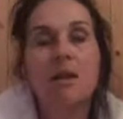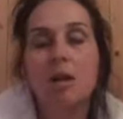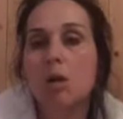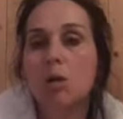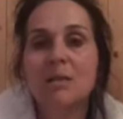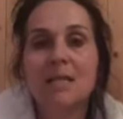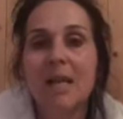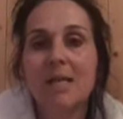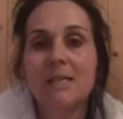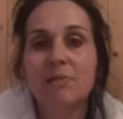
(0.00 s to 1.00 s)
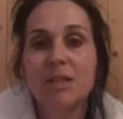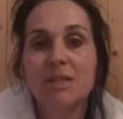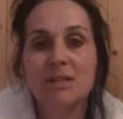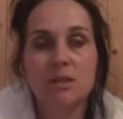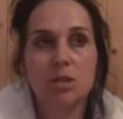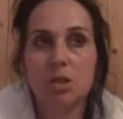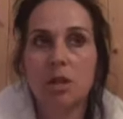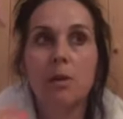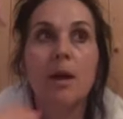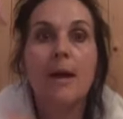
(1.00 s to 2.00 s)
long as the lady in red doesn't
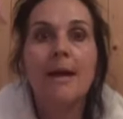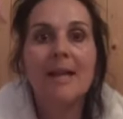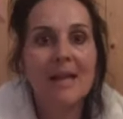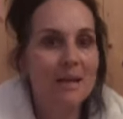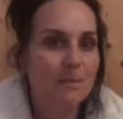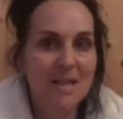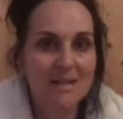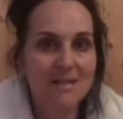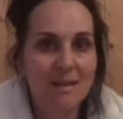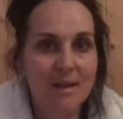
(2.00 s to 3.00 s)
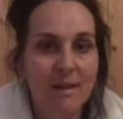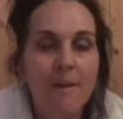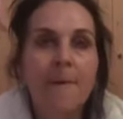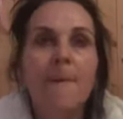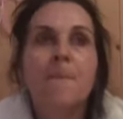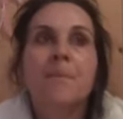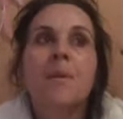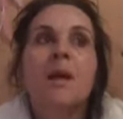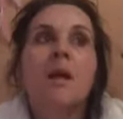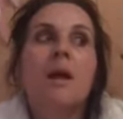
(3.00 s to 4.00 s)
show, keep testing.
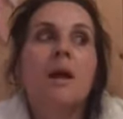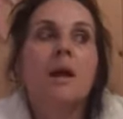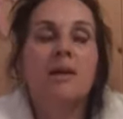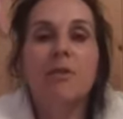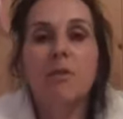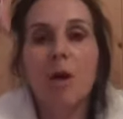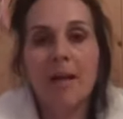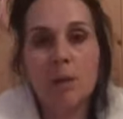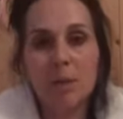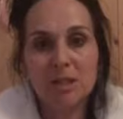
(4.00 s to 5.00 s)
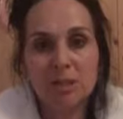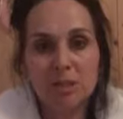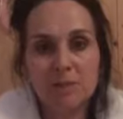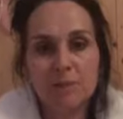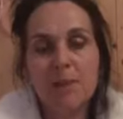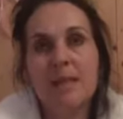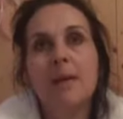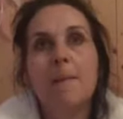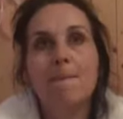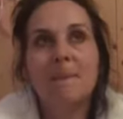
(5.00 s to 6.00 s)
If you've got any questions for
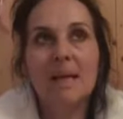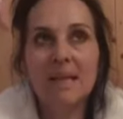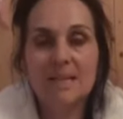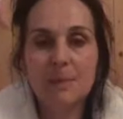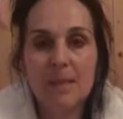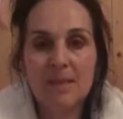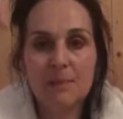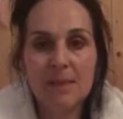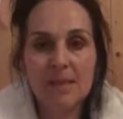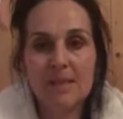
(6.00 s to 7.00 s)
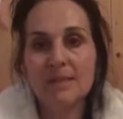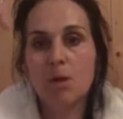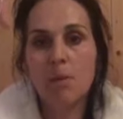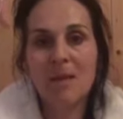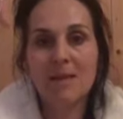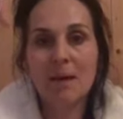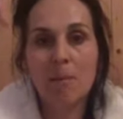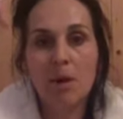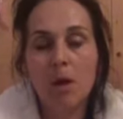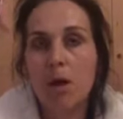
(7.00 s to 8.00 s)
me, please, please, please comment down
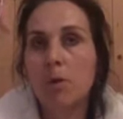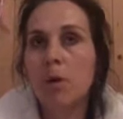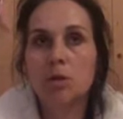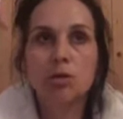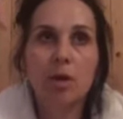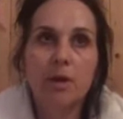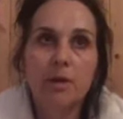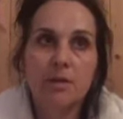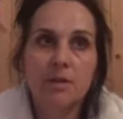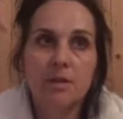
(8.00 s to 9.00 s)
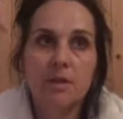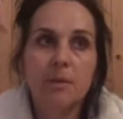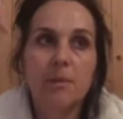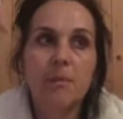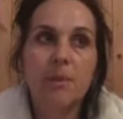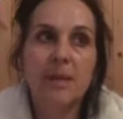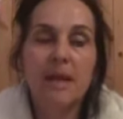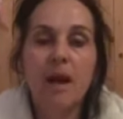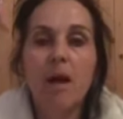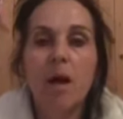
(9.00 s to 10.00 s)
below. I'll try and answer them. But
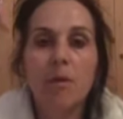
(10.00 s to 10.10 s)
yeah, I hope